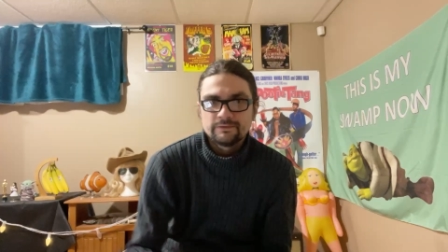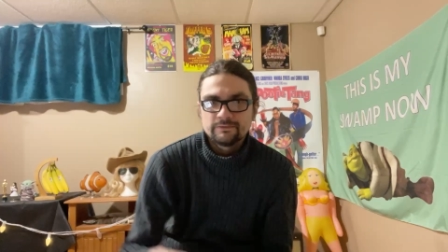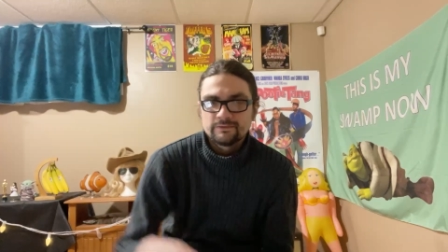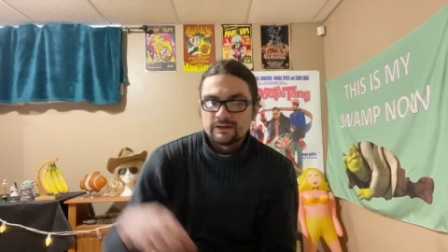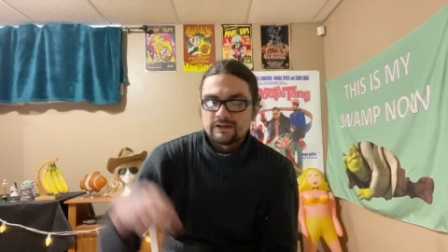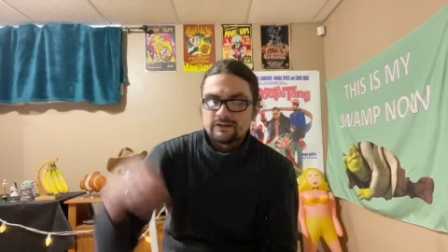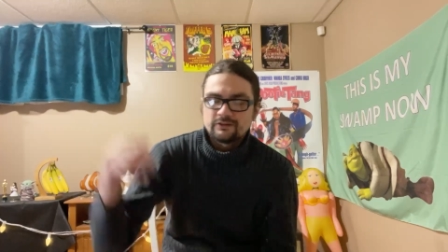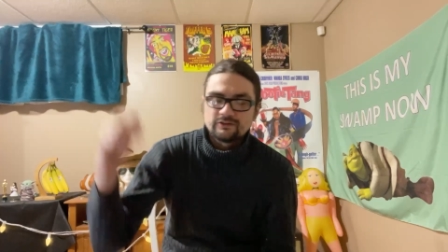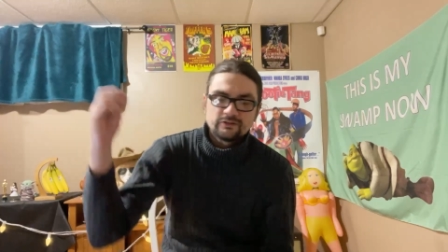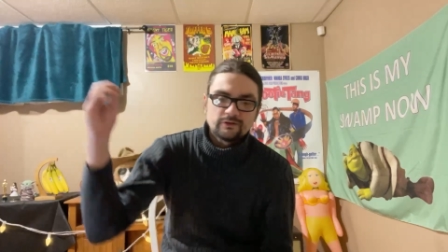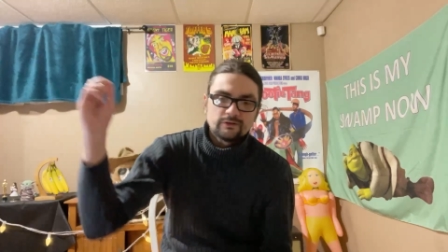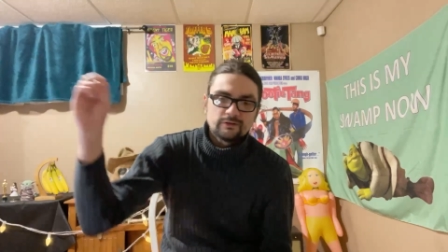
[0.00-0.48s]
and
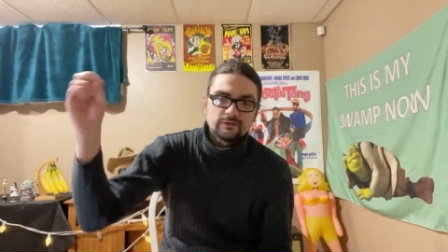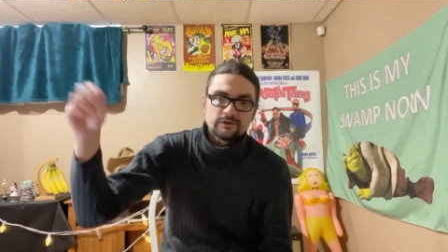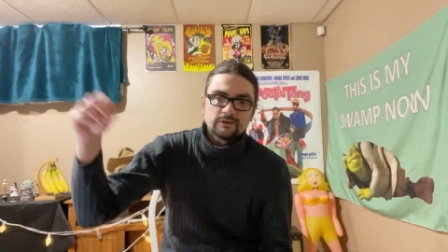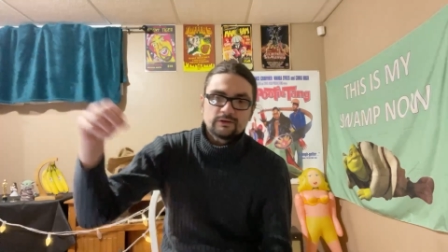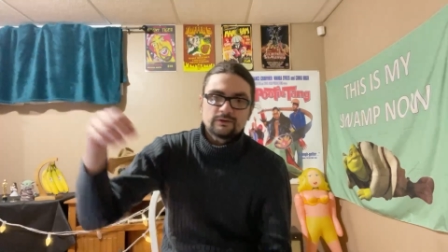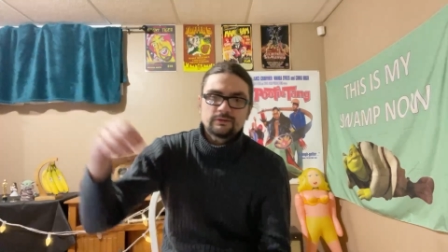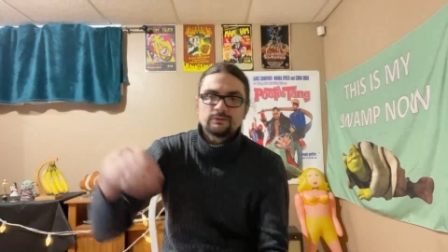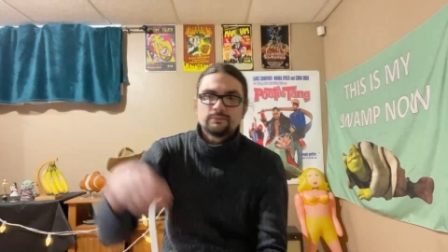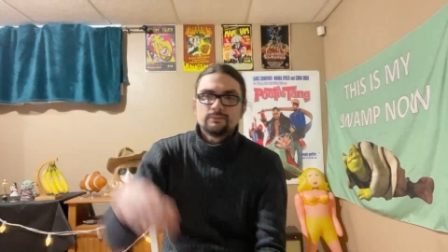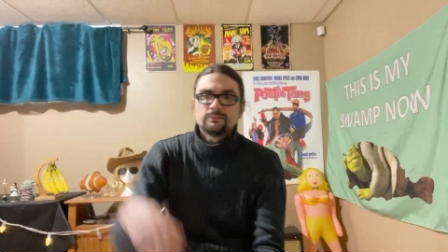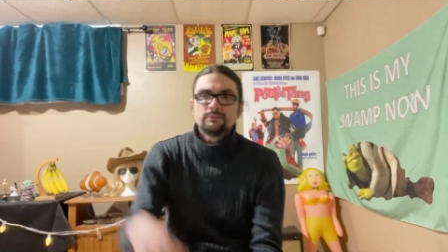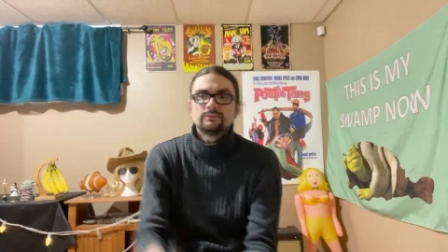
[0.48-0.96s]
they show her
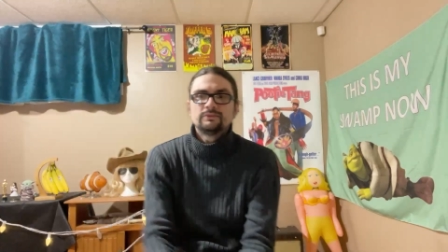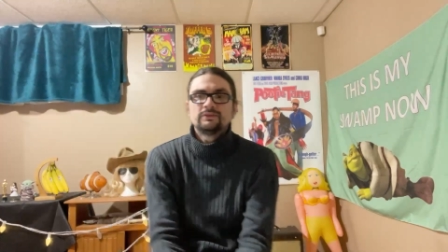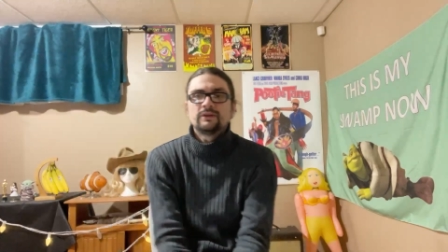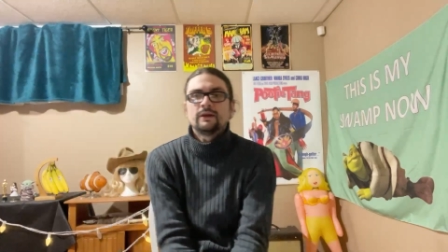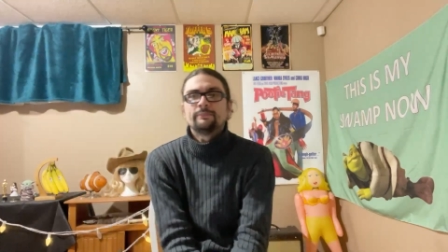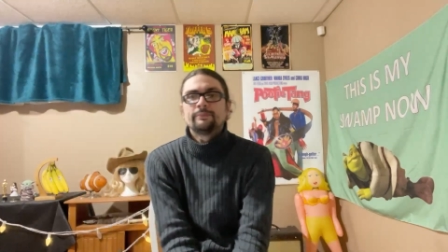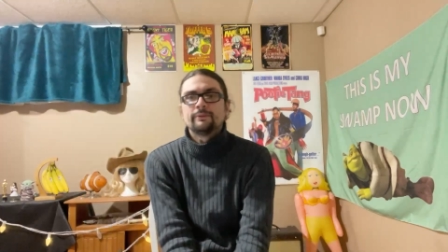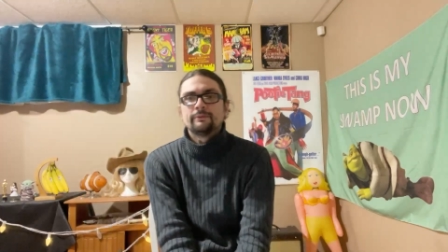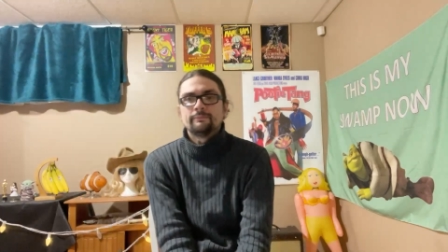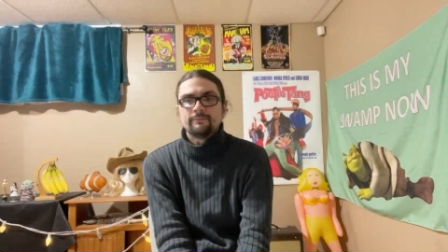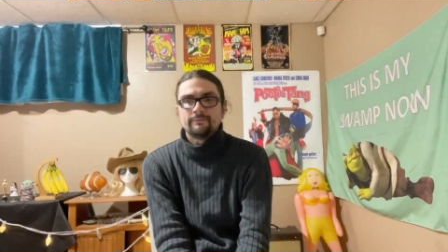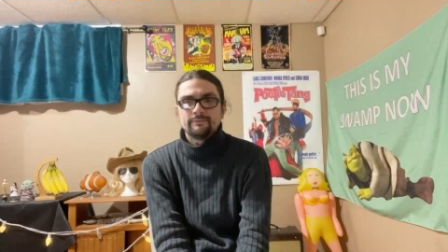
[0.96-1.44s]

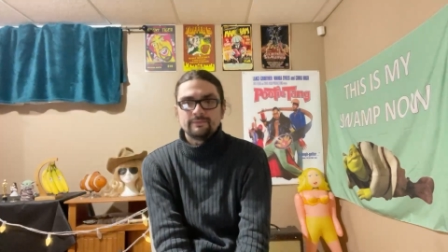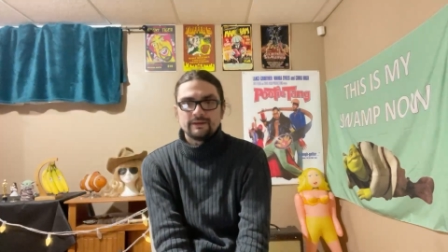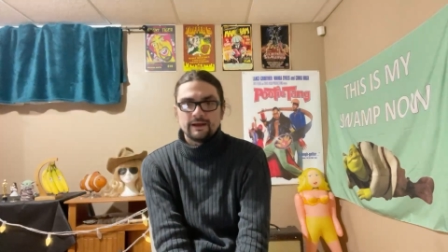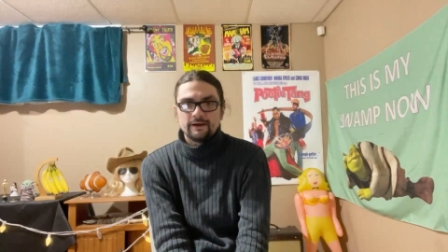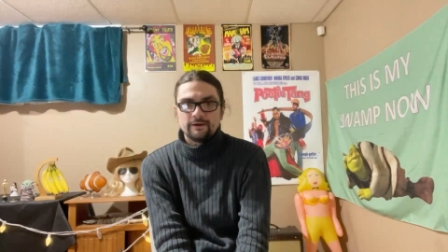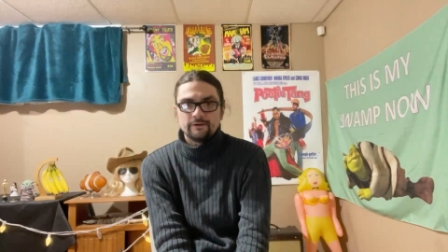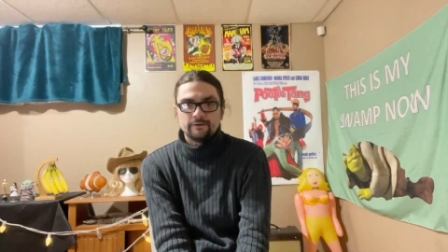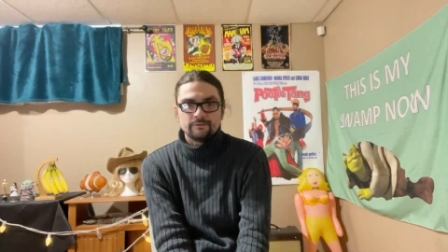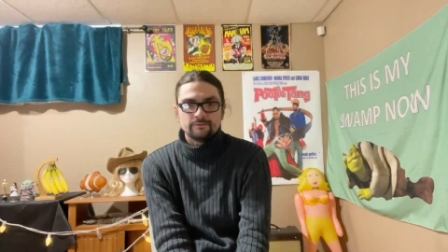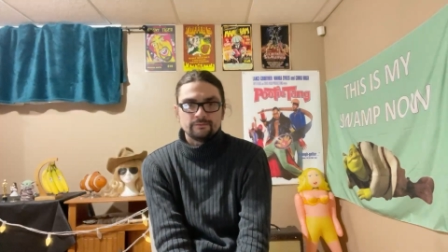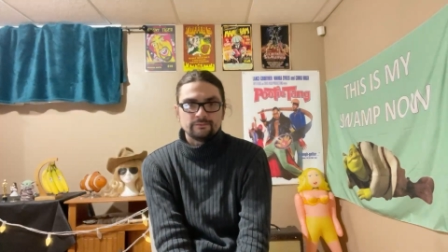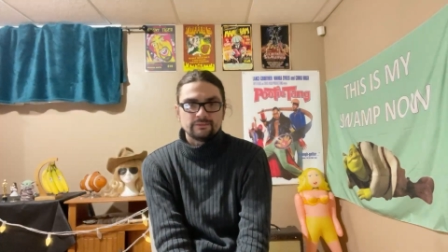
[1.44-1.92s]
dumping them
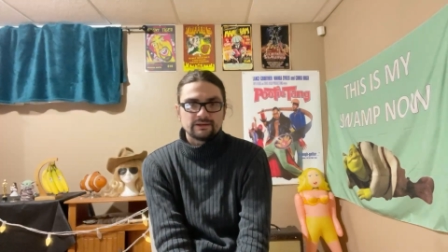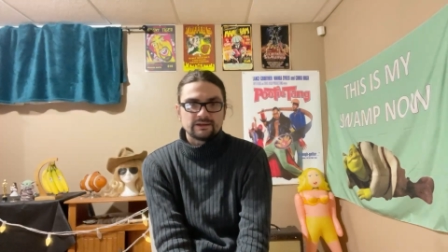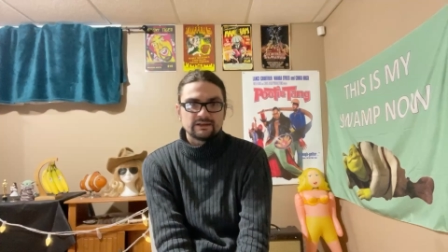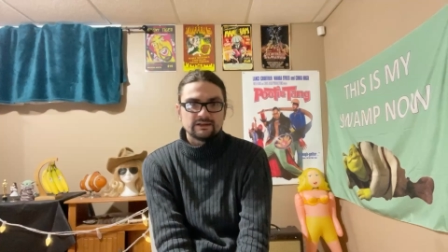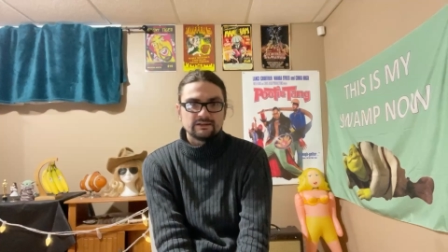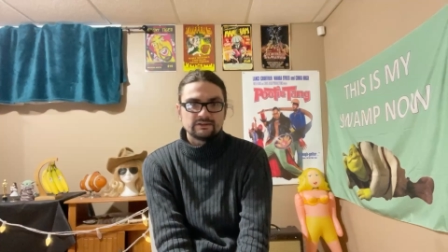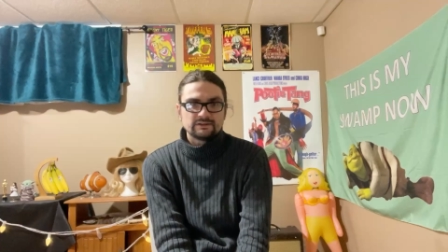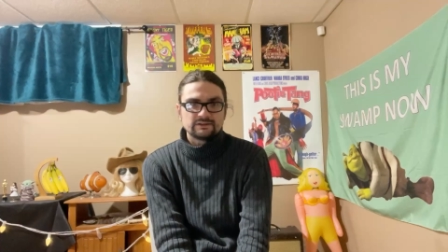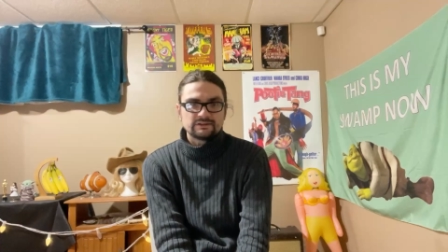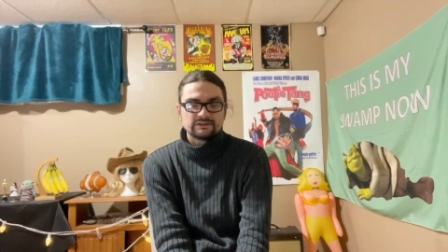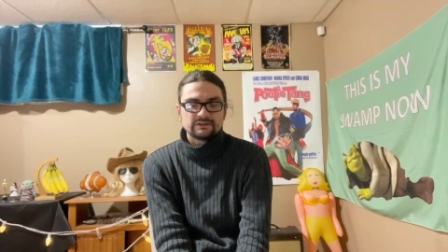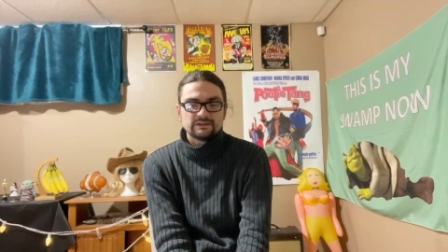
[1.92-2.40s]
out
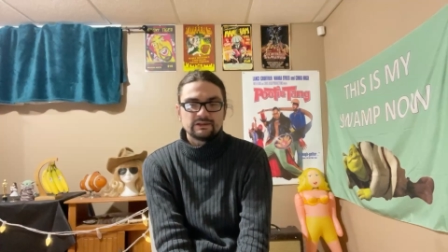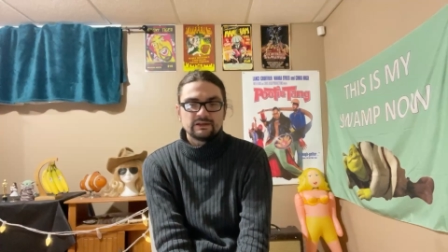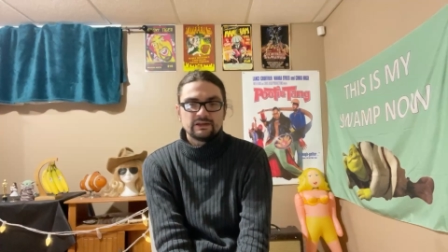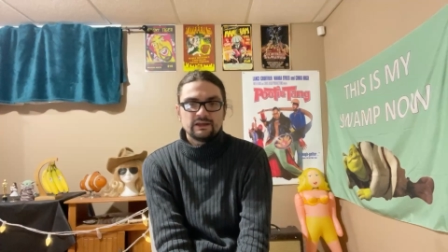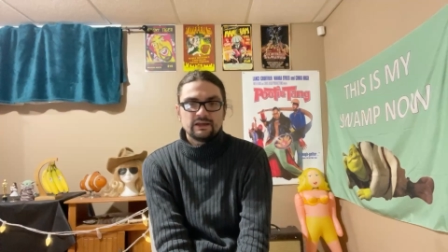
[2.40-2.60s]
because